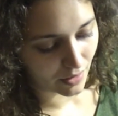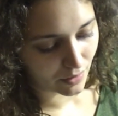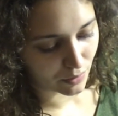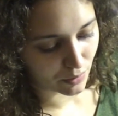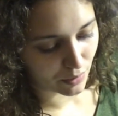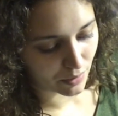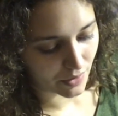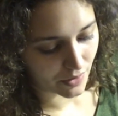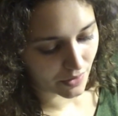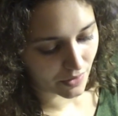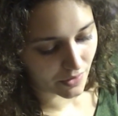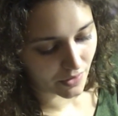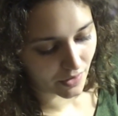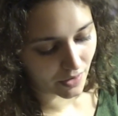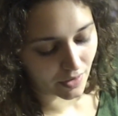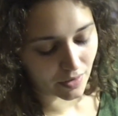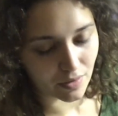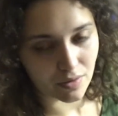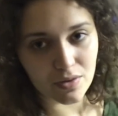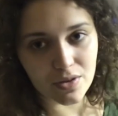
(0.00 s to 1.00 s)
I've always, you
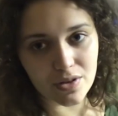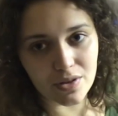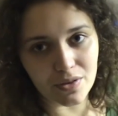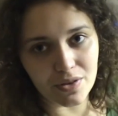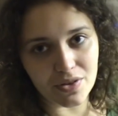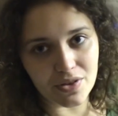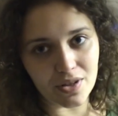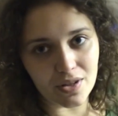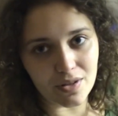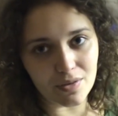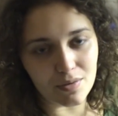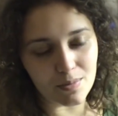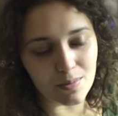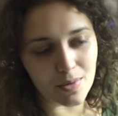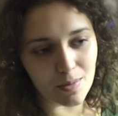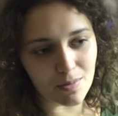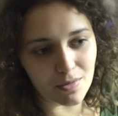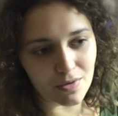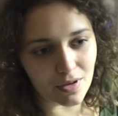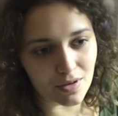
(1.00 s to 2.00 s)
know, as long as I can
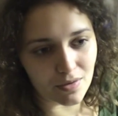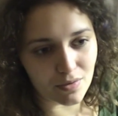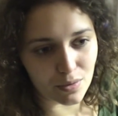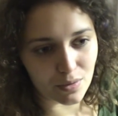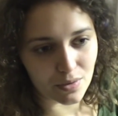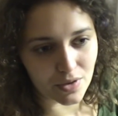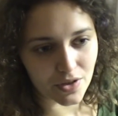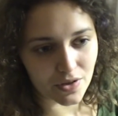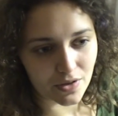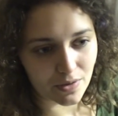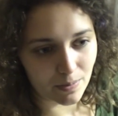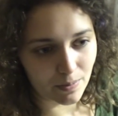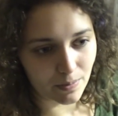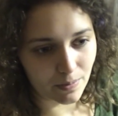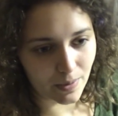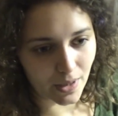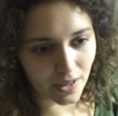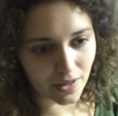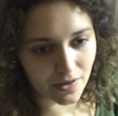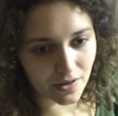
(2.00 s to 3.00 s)
remember, I've always
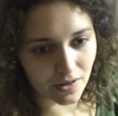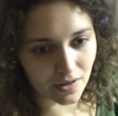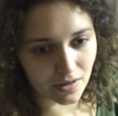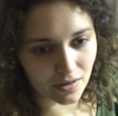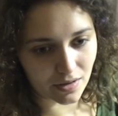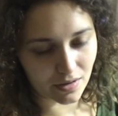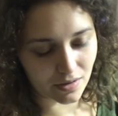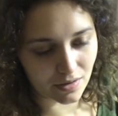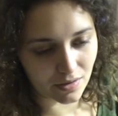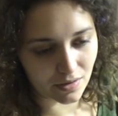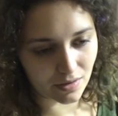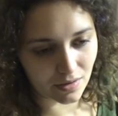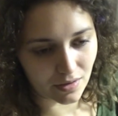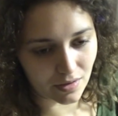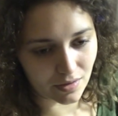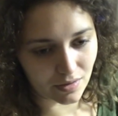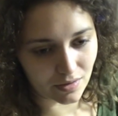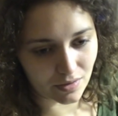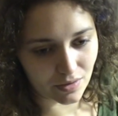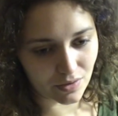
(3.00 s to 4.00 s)
painted and,
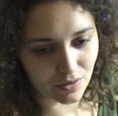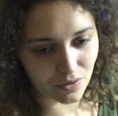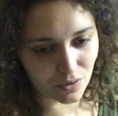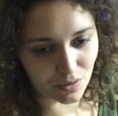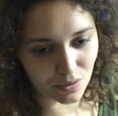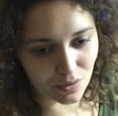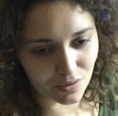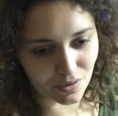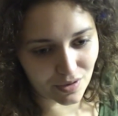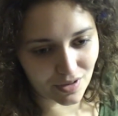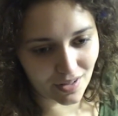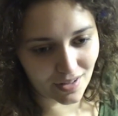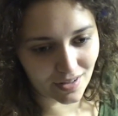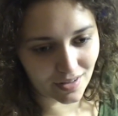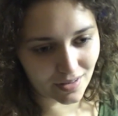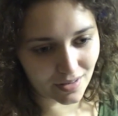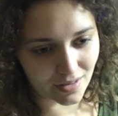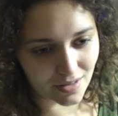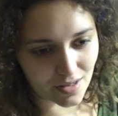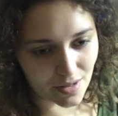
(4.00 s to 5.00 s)
and drawn,
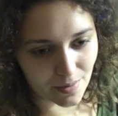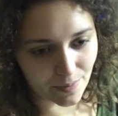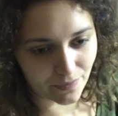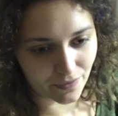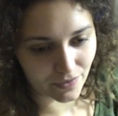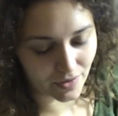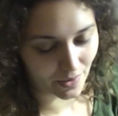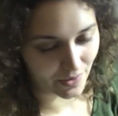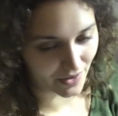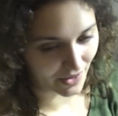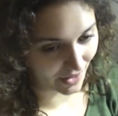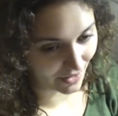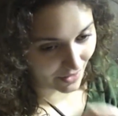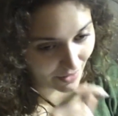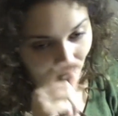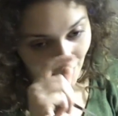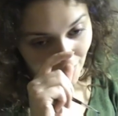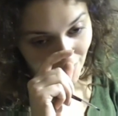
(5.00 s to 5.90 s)
and um, that was encouraged.